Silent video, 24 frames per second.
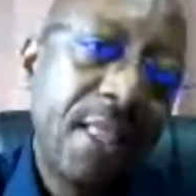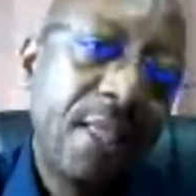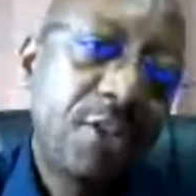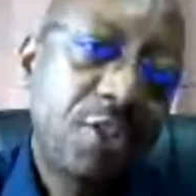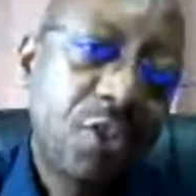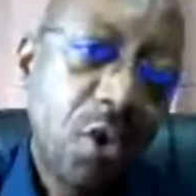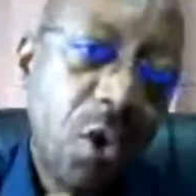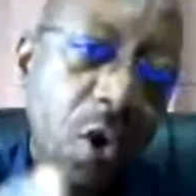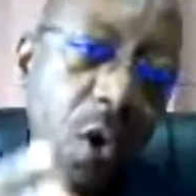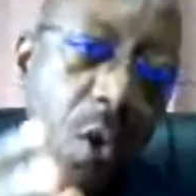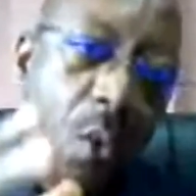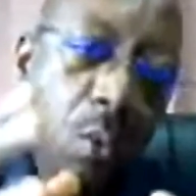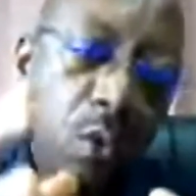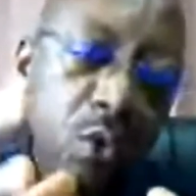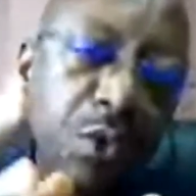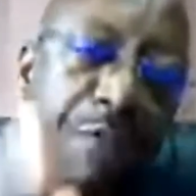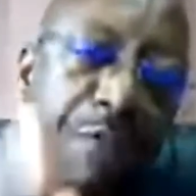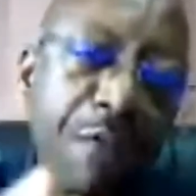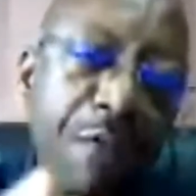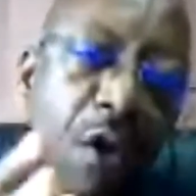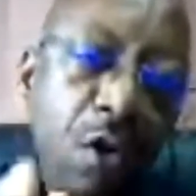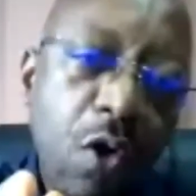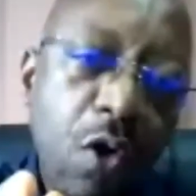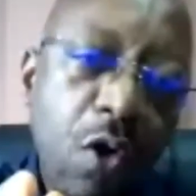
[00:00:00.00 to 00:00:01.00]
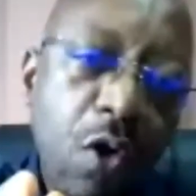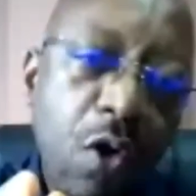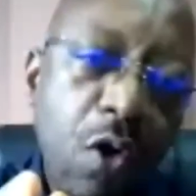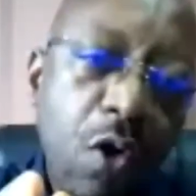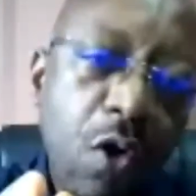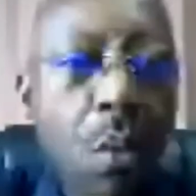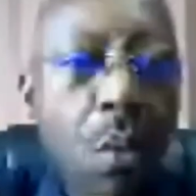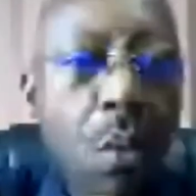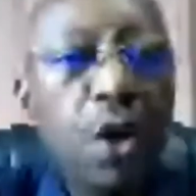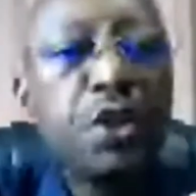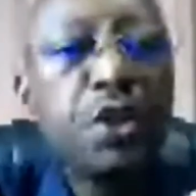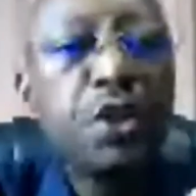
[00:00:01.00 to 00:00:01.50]
So we should focus
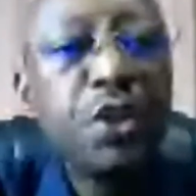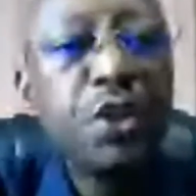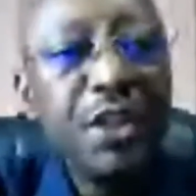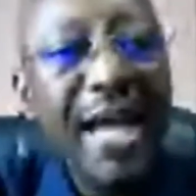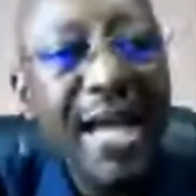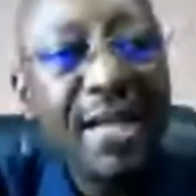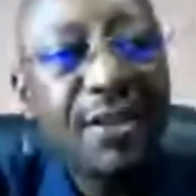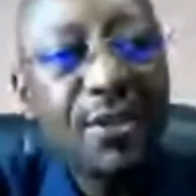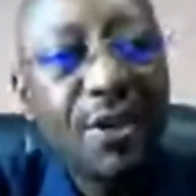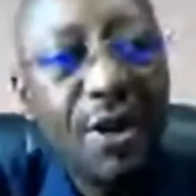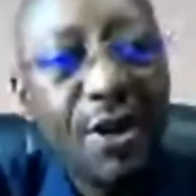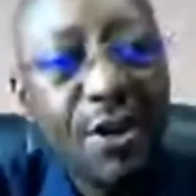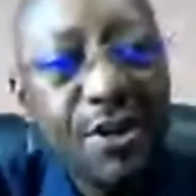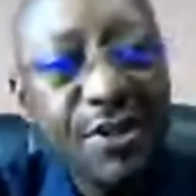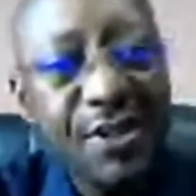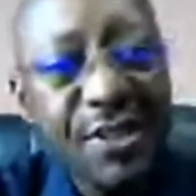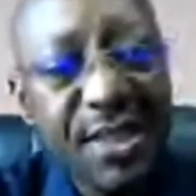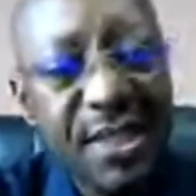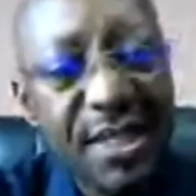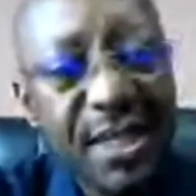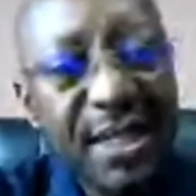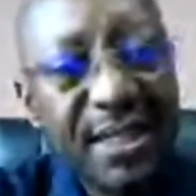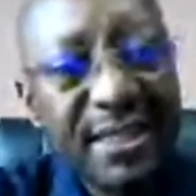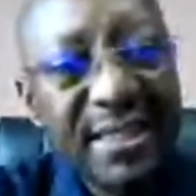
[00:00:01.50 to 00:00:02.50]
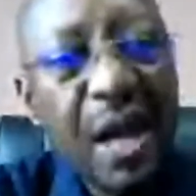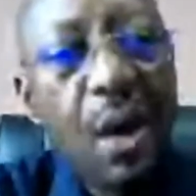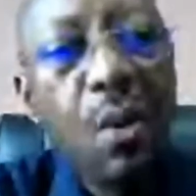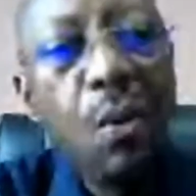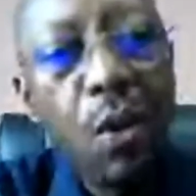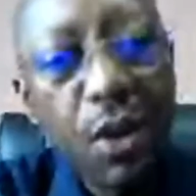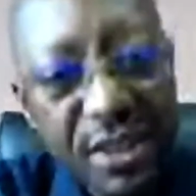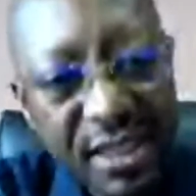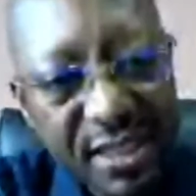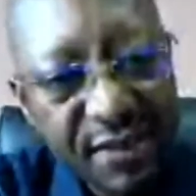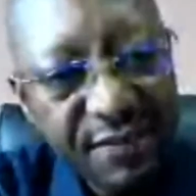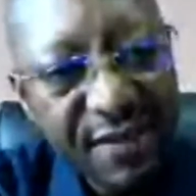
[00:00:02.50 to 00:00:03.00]
on what unites us than
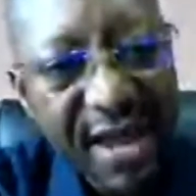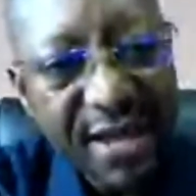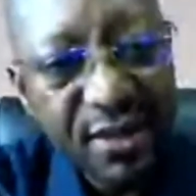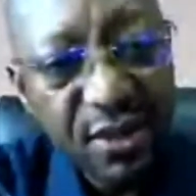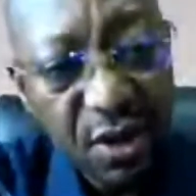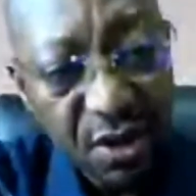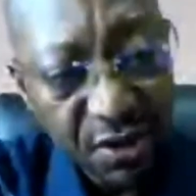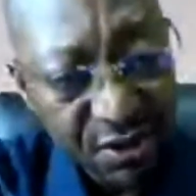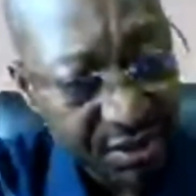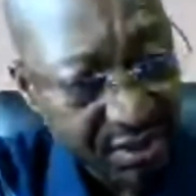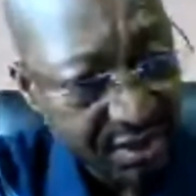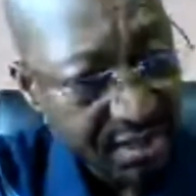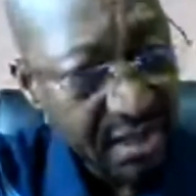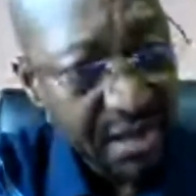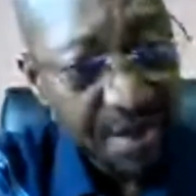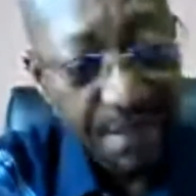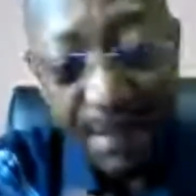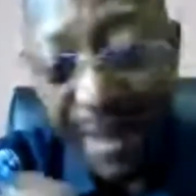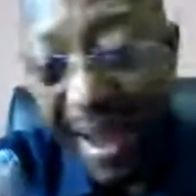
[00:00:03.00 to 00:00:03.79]
what divides us.